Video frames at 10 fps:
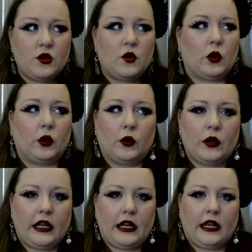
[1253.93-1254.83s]
or
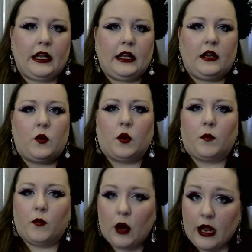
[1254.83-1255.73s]
green or
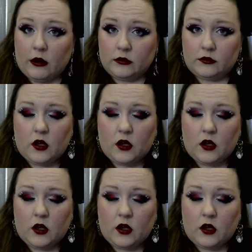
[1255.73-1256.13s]
brown.